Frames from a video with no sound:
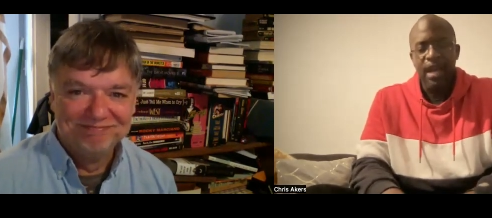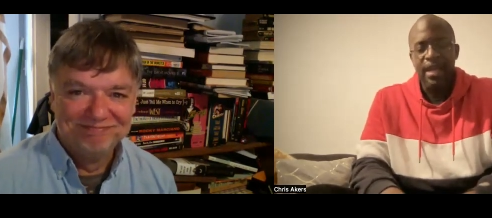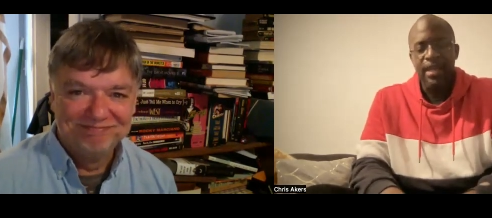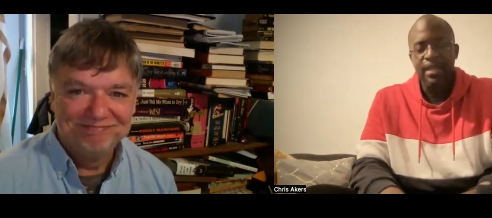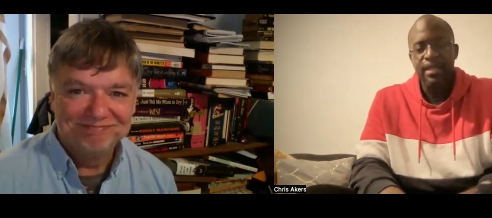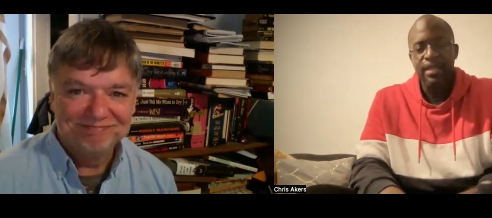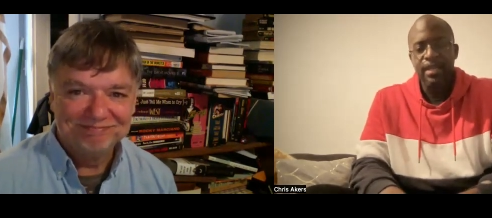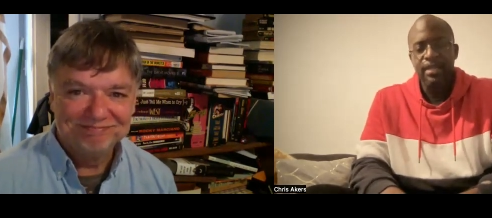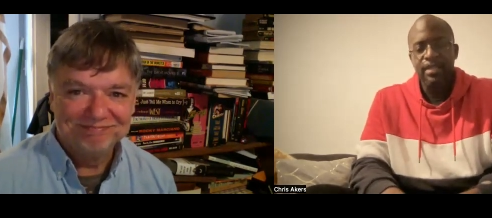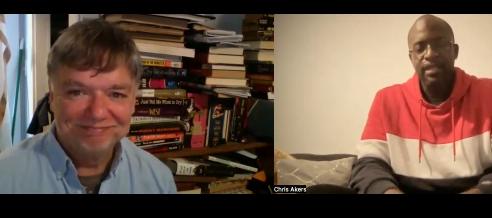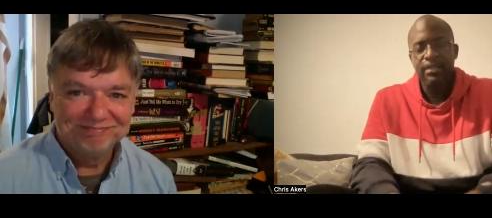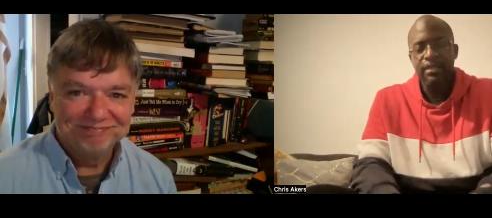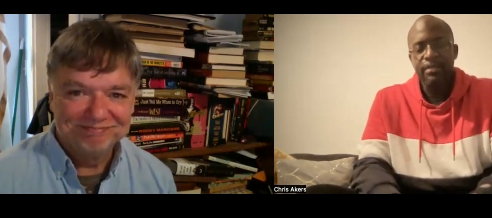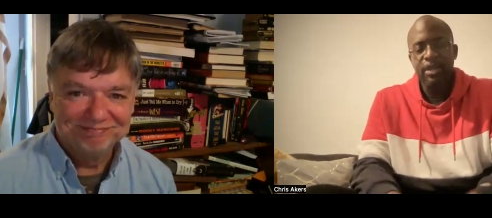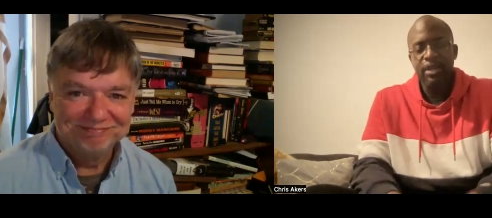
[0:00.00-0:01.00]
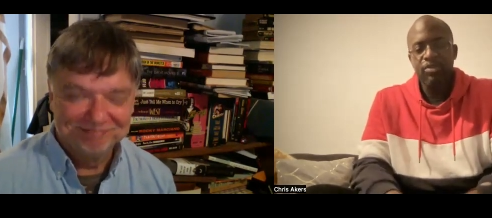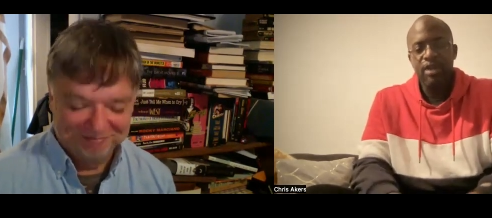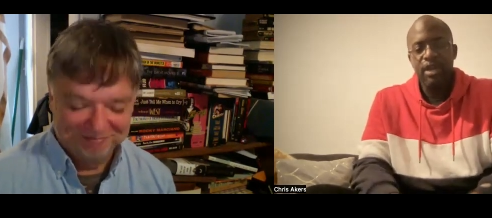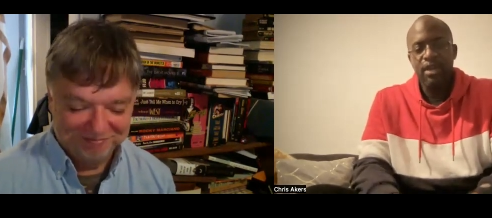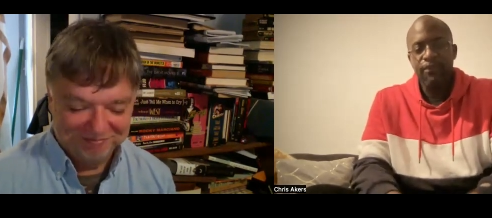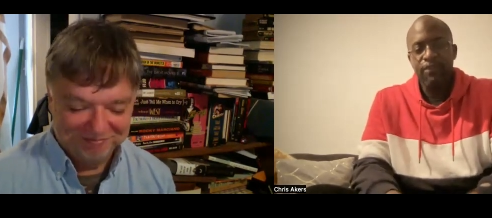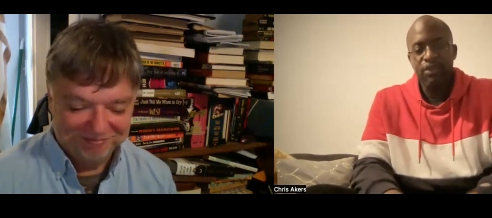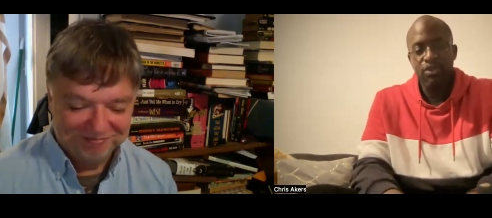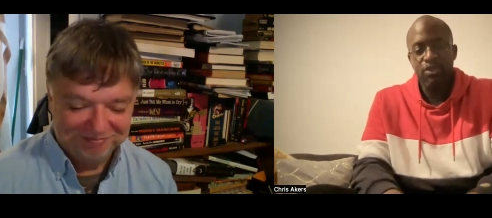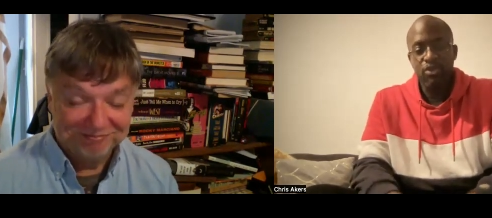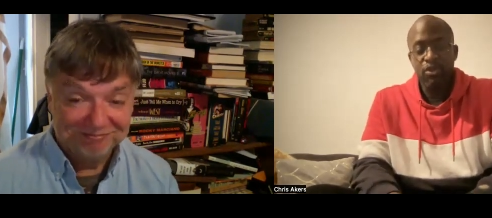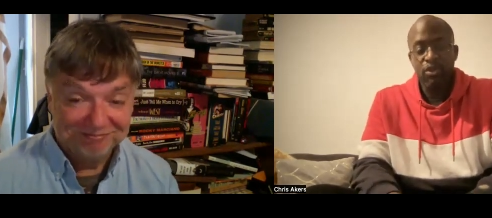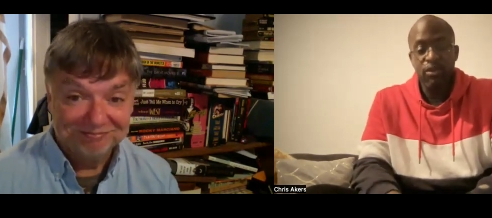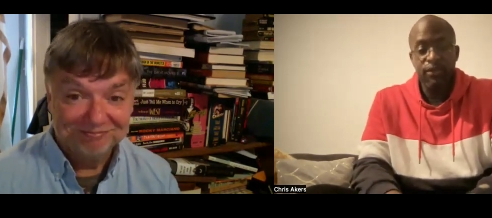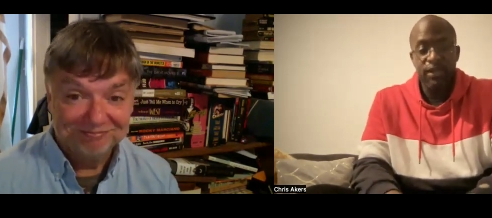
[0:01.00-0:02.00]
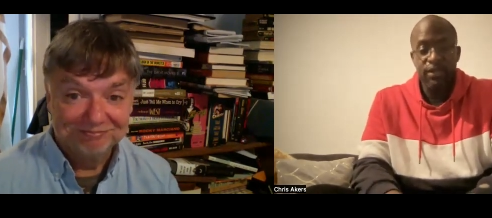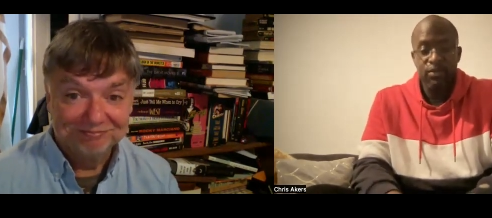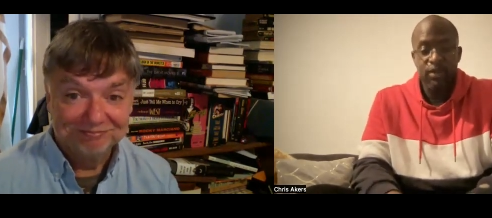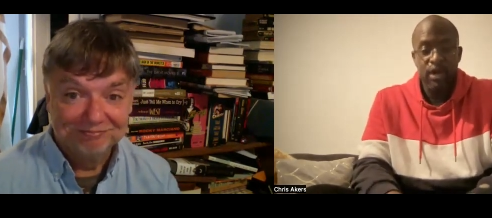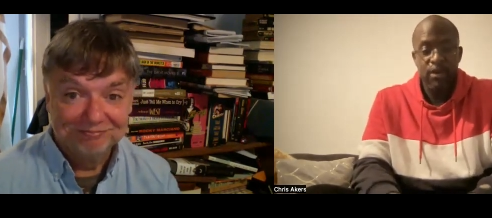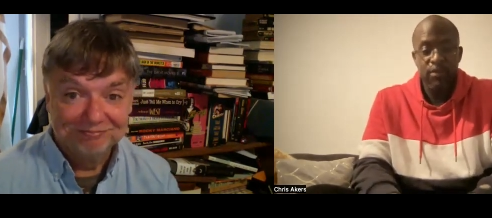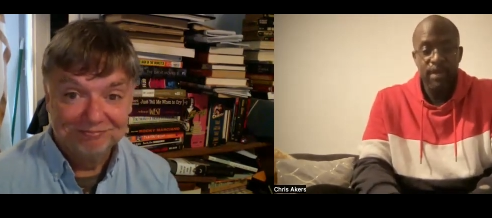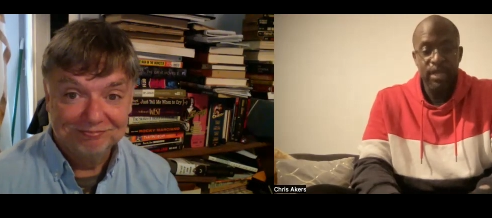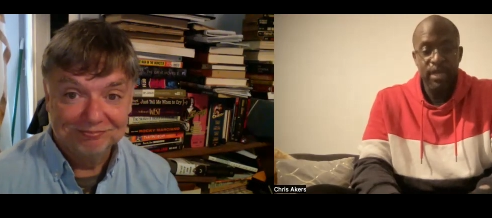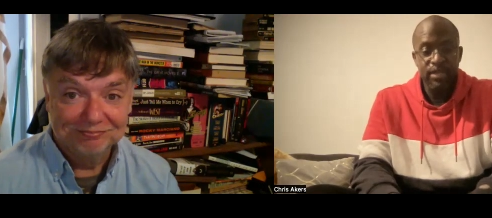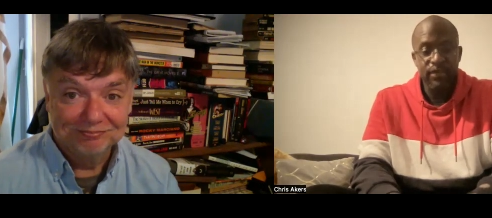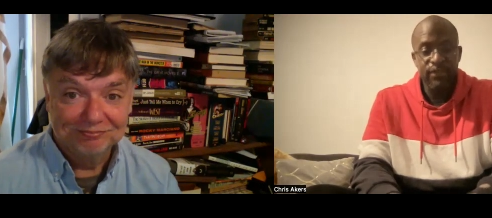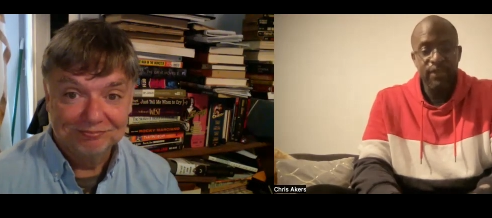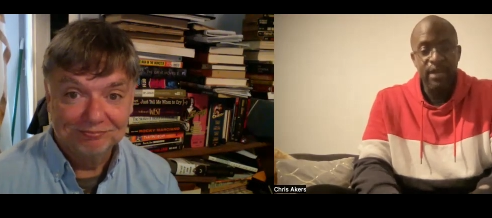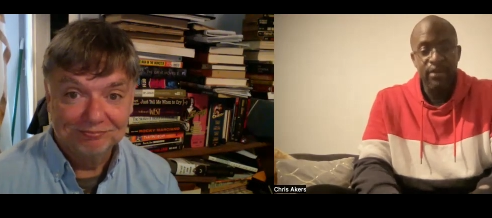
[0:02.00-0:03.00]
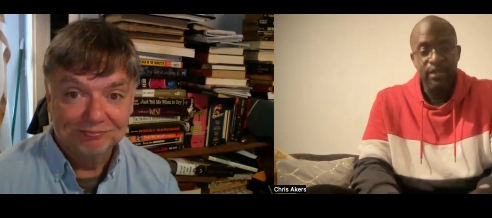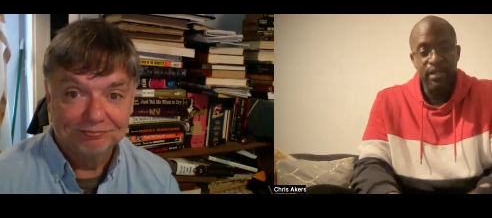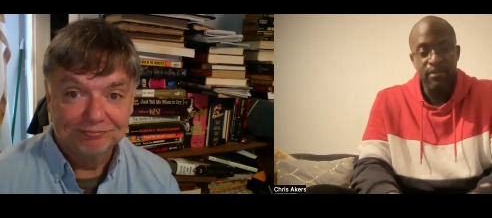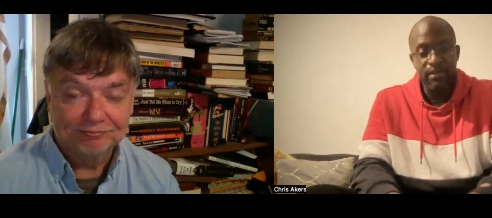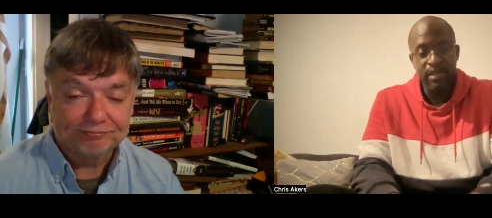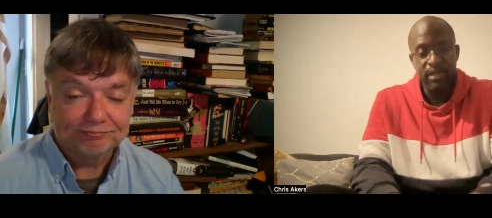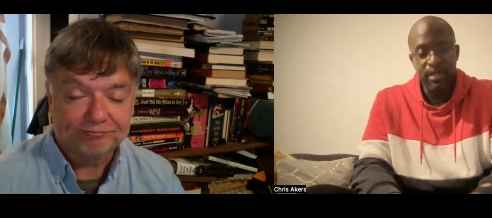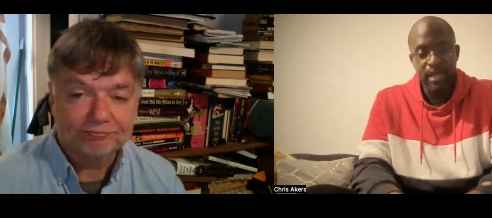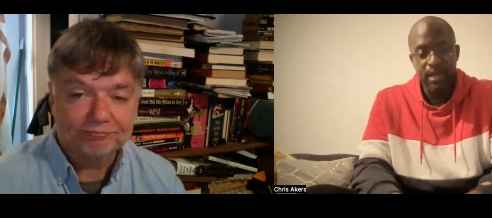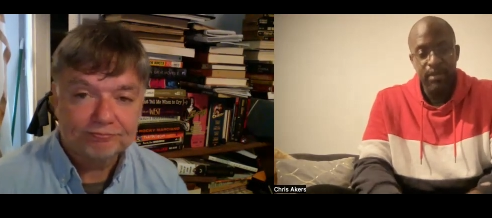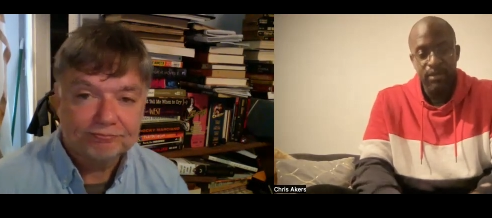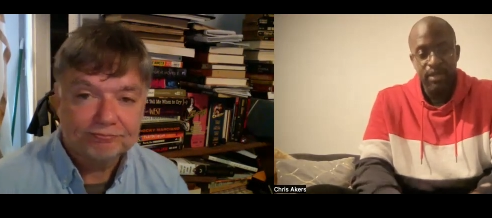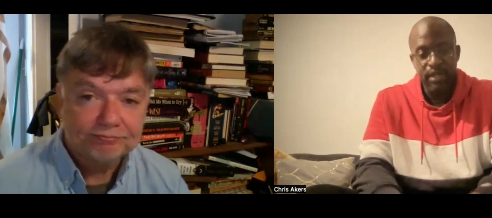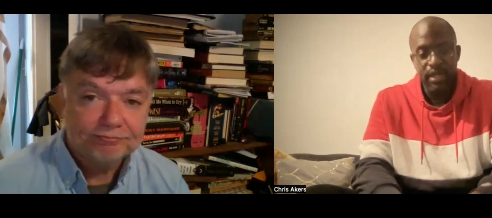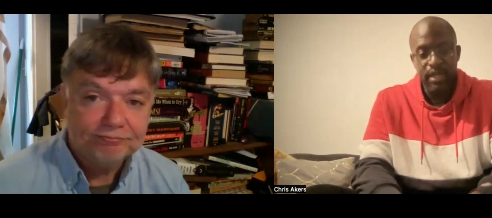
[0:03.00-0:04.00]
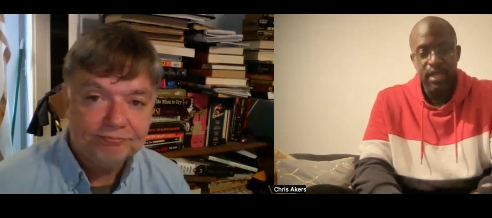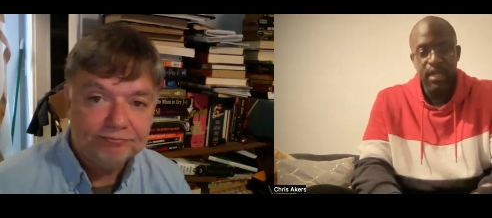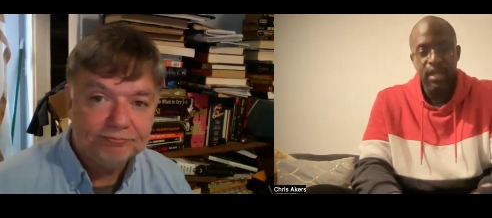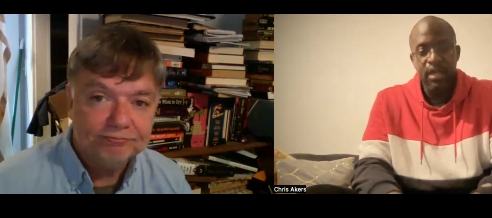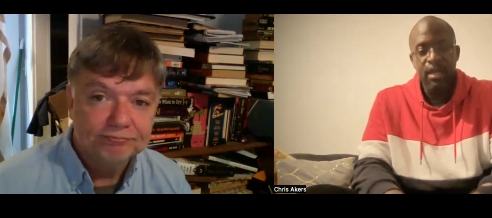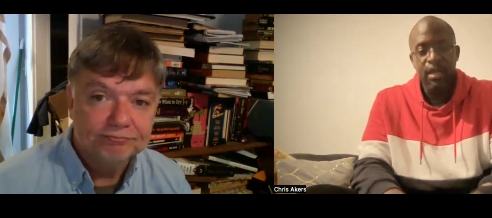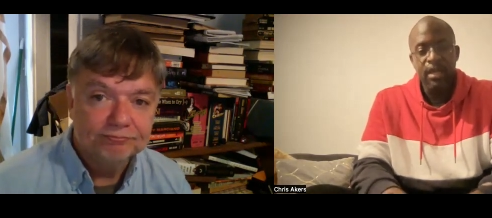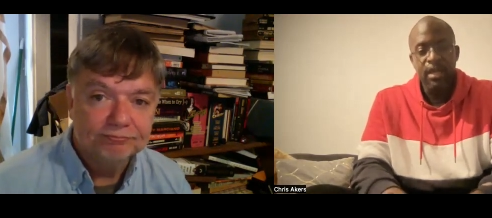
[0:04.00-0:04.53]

Speaker 1: and it seemed to be a stretch for the jury as well because they found him guilty.